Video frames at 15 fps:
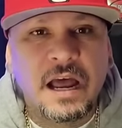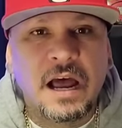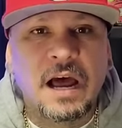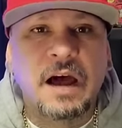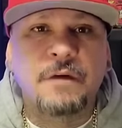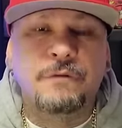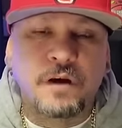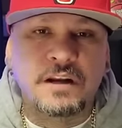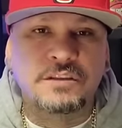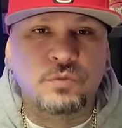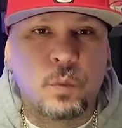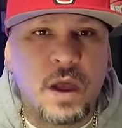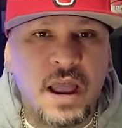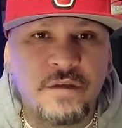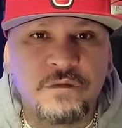For his
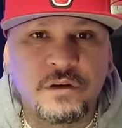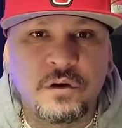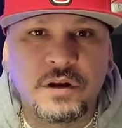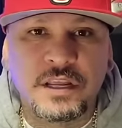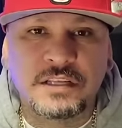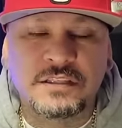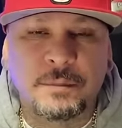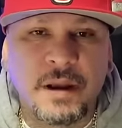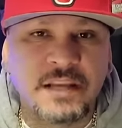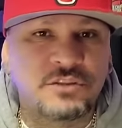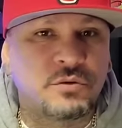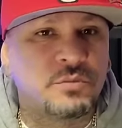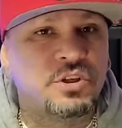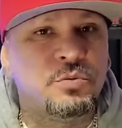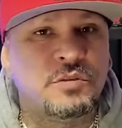wife, you know, to get some
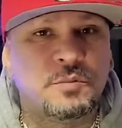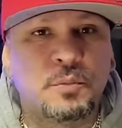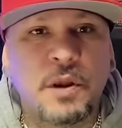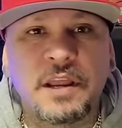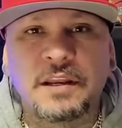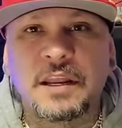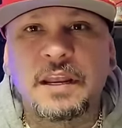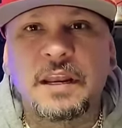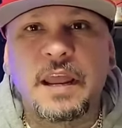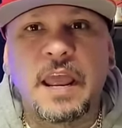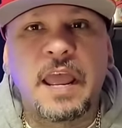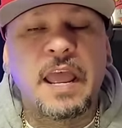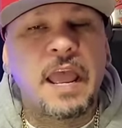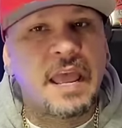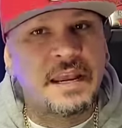ice cream. She was pregnant
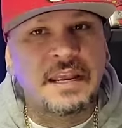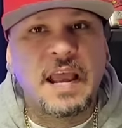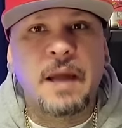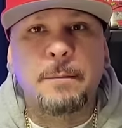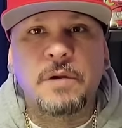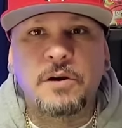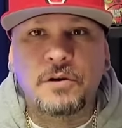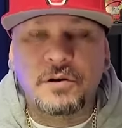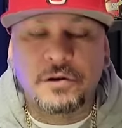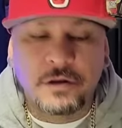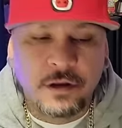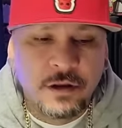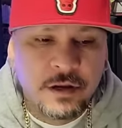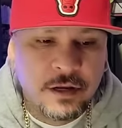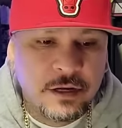and he got murdered.